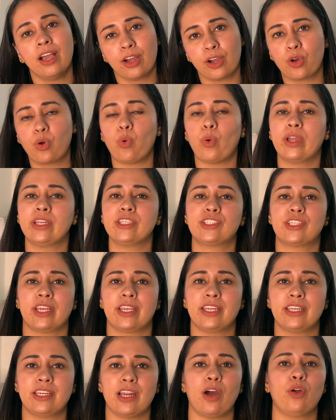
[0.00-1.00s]
go and
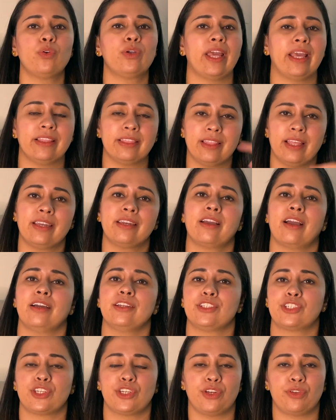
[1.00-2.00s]
check it out and then
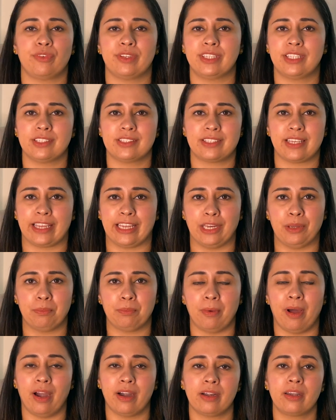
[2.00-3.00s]
continue with the second
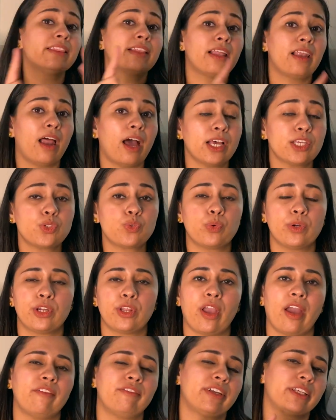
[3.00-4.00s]
part. In the last
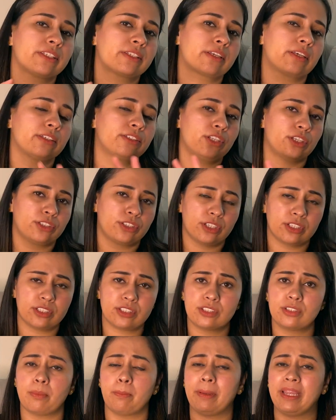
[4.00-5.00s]
video I have discussed
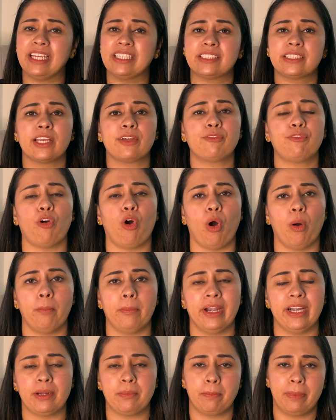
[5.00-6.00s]
just the basic
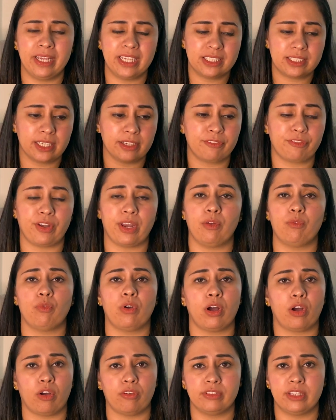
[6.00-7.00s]
format, basic
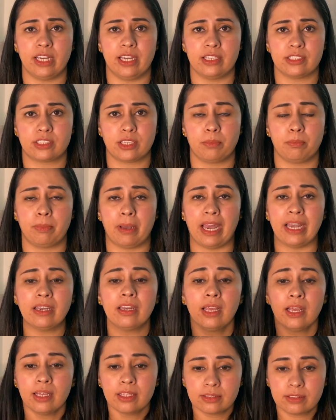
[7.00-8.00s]
framework of the lesson plan.
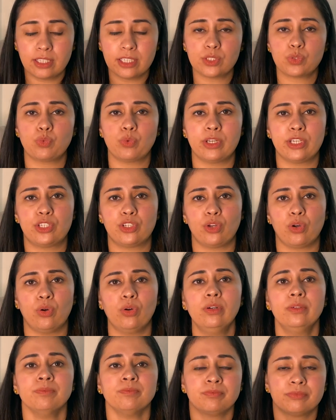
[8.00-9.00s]
This
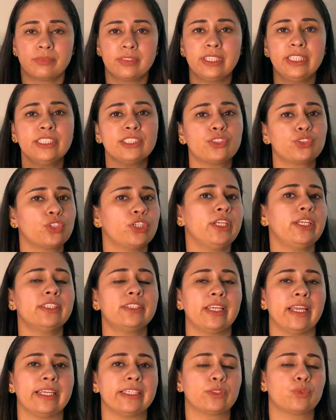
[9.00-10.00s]
video, these three
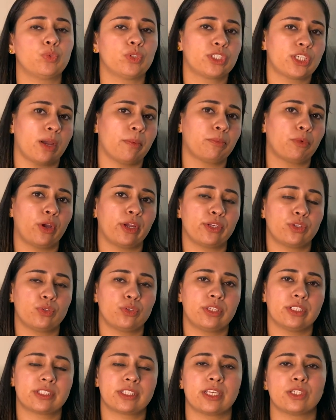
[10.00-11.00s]
things which I'm going to
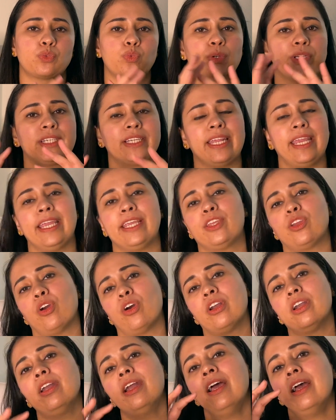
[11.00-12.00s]
discuss will take
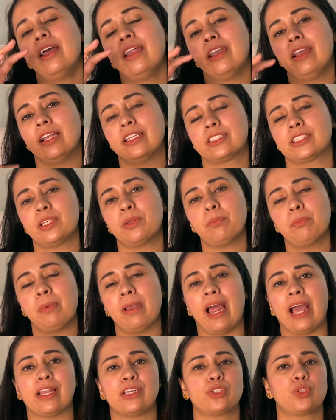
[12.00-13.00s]
your lesson
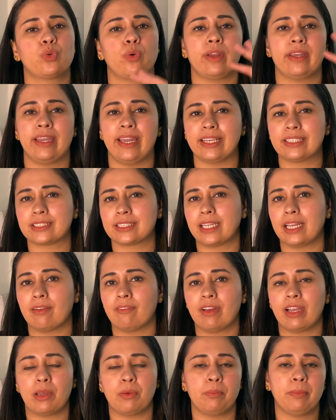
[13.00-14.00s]
plan to a next
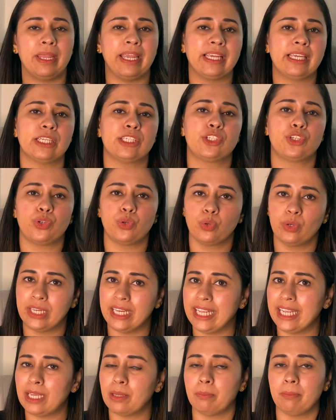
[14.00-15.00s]
level and make it
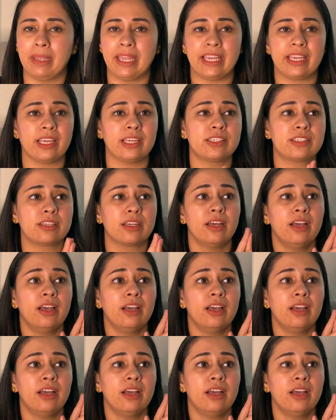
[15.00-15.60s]
unique, make it